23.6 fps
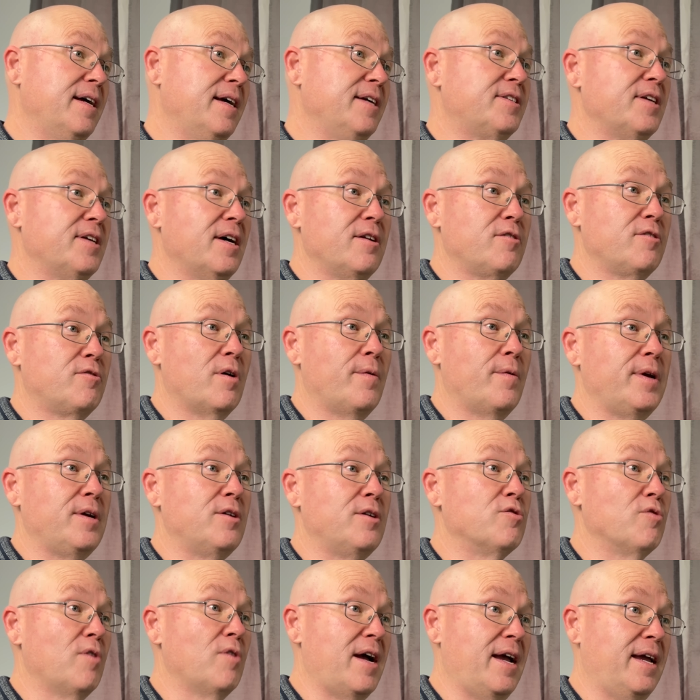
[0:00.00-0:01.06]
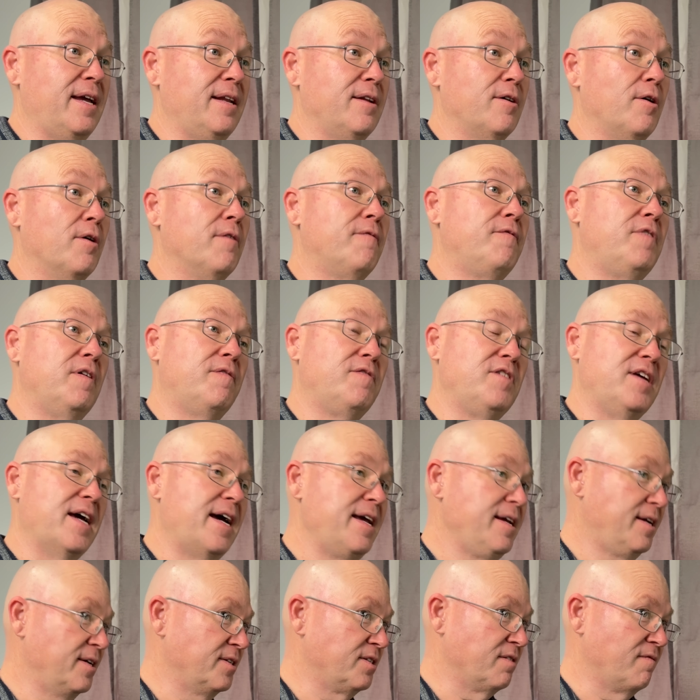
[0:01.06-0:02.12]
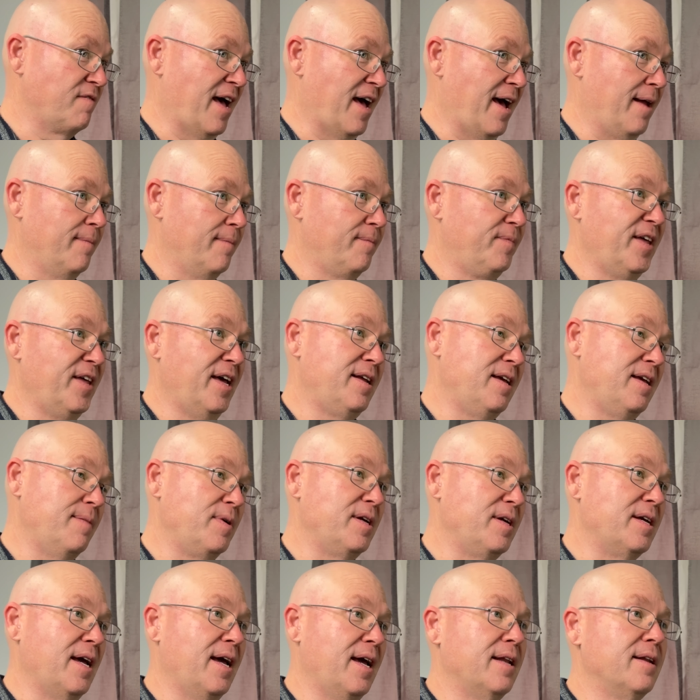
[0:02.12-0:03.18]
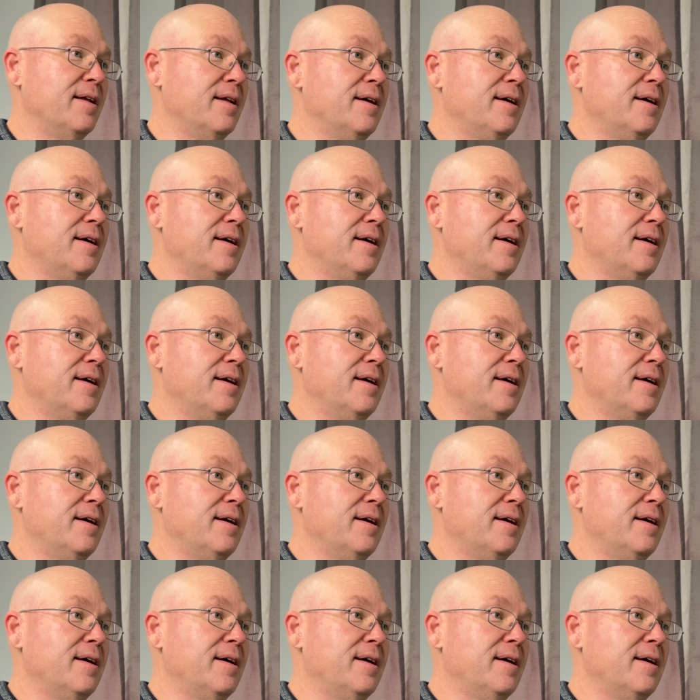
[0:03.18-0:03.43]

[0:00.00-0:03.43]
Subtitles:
he started growing grain on 50 acres of that. Then he began